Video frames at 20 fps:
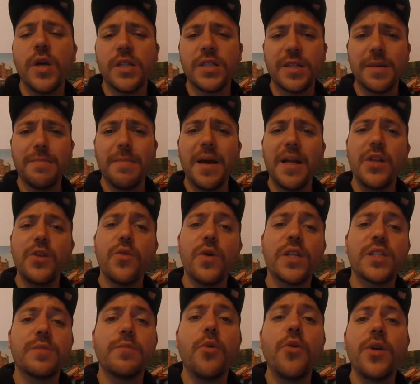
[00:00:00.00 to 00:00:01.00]
Somebody who
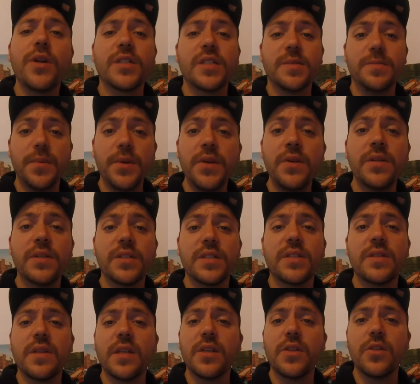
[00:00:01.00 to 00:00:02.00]
has more experience
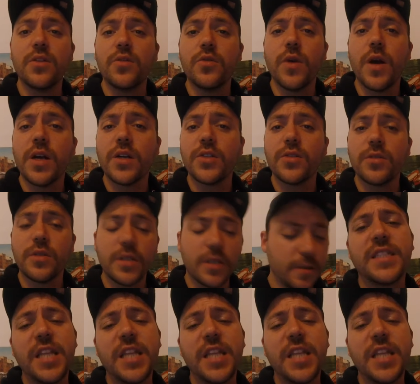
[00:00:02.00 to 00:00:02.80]
than you do, actually.